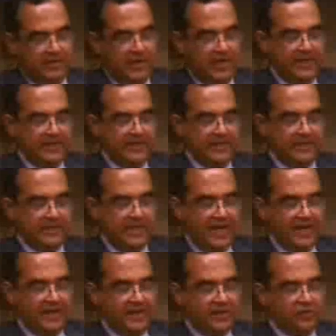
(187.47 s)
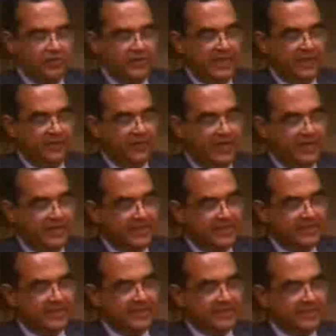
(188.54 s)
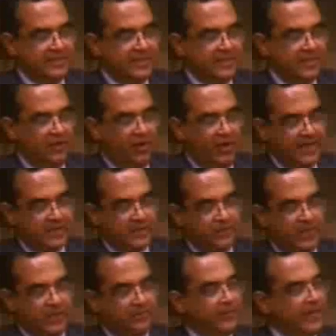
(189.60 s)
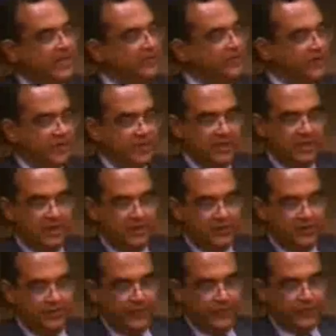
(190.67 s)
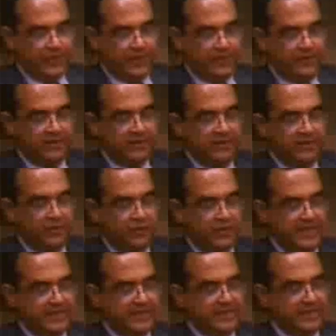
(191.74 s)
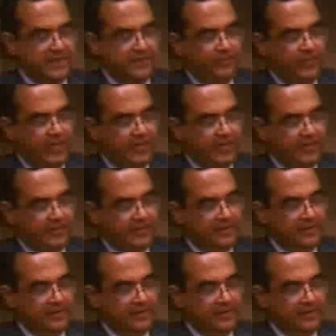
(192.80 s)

and it is likely to be advantageous that the lawyers make beneficial contribution to decision making.